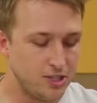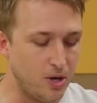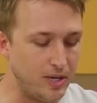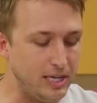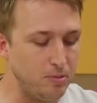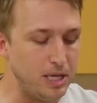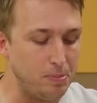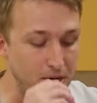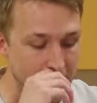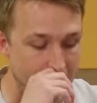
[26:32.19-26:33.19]
So he
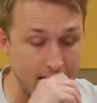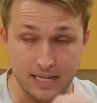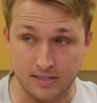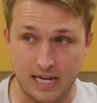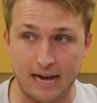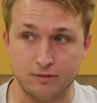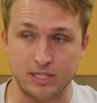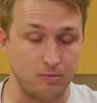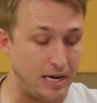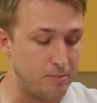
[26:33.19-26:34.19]
put an edit after
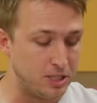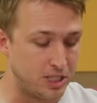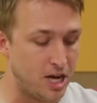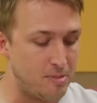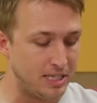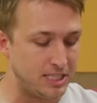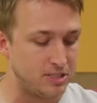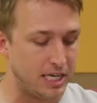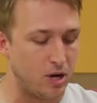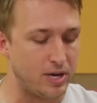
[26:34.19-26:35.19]
he read a bunch of comments. He
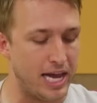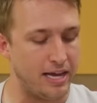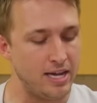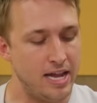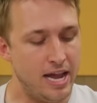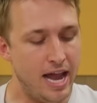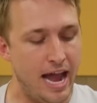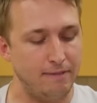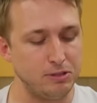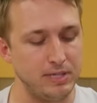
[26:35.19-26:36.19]
was like, okay,
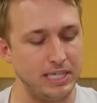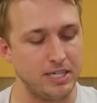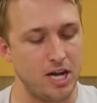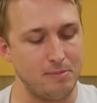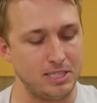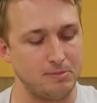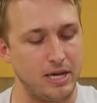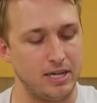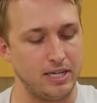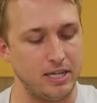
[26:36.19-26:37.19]
after reading comments
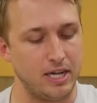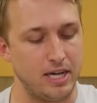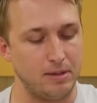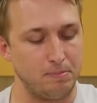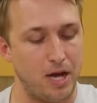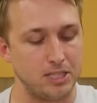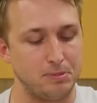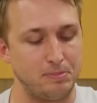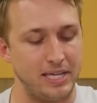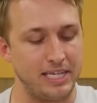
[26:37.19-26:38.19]
about it
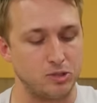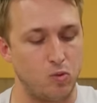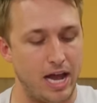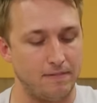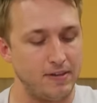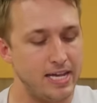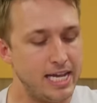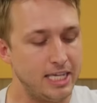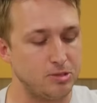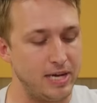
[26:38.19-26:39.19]
possibly being his wife,
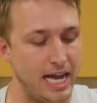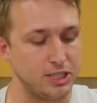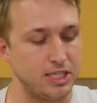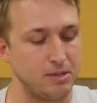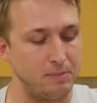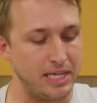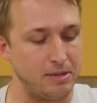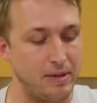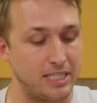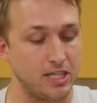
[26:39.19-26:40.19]
his reaction in the
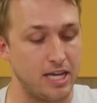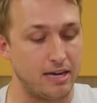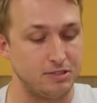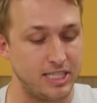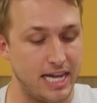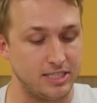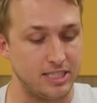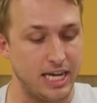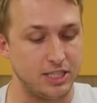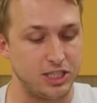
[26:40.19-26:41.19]
meeting makes a lot of
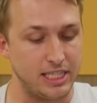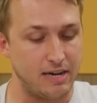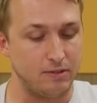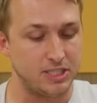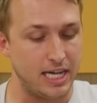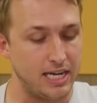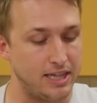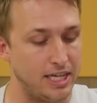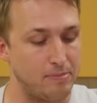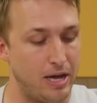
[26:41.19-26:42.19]
sense, and she never said
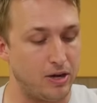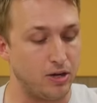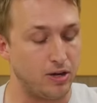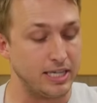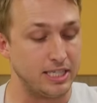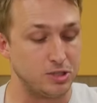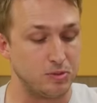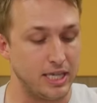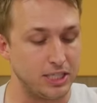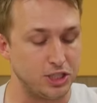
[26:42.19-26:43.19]
anything about her and his
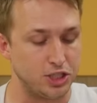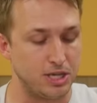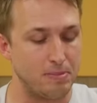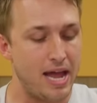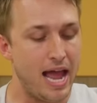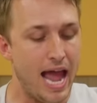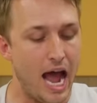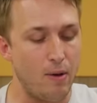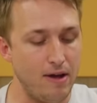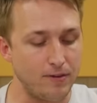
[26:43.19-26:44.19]
relationship.
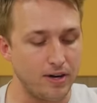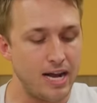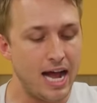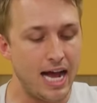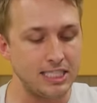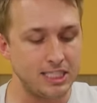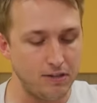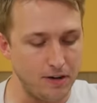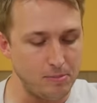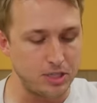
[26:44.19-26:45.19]
However, I
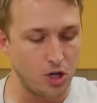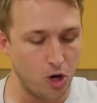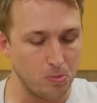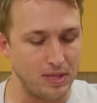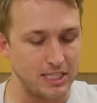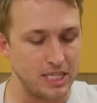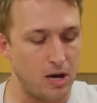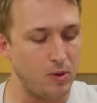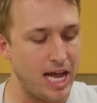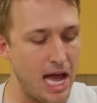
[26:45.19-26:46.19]
still very much hope that's
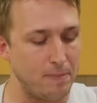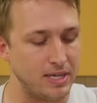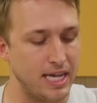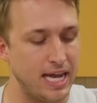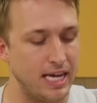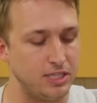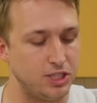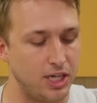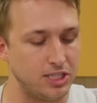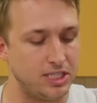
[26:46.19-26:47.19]
not what happened, and I
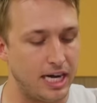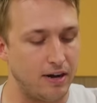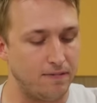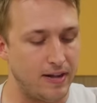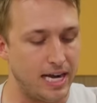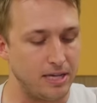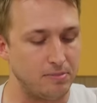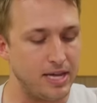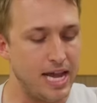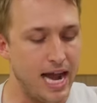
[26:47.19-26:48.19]
just terrified
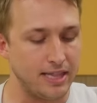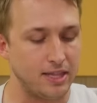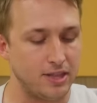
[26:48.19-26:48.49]
him at the